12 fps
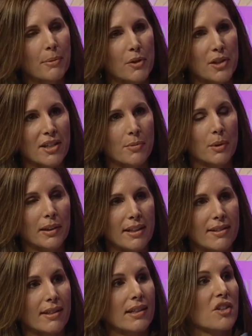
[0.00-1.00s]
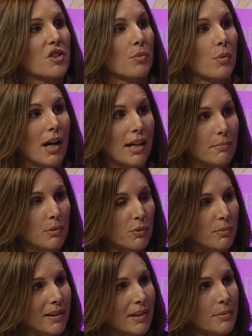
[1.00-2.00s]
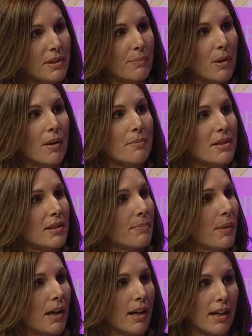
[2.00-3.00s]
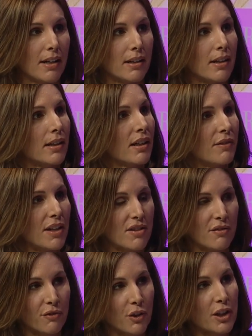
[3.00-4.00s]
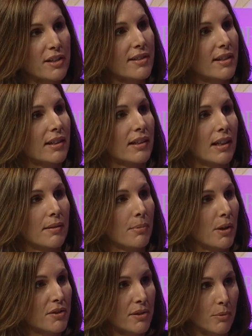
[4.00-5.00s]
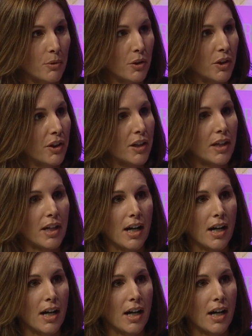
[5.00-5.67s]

the protests were linked to the nationwide movement that was prompted by events in Ferguson and Baltimore.